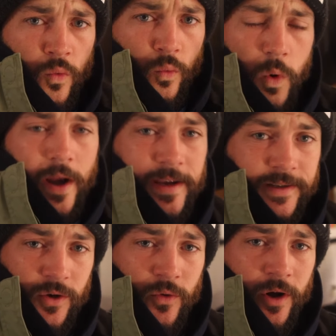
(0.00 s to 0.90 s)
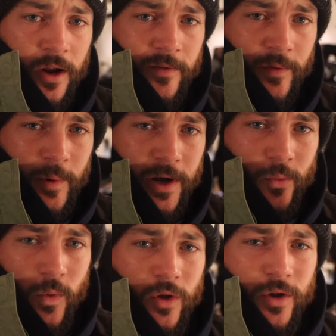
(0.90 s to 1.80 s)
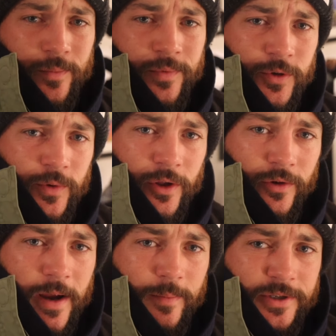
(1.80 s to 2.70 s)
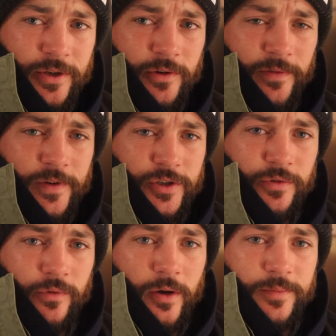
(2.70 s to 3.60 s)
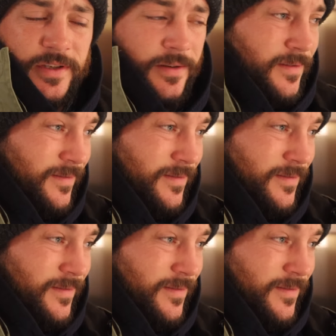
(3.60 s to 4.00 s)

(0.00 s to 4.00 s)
What is going on everybody? Welcome to another episode of Fishing GrubbZ.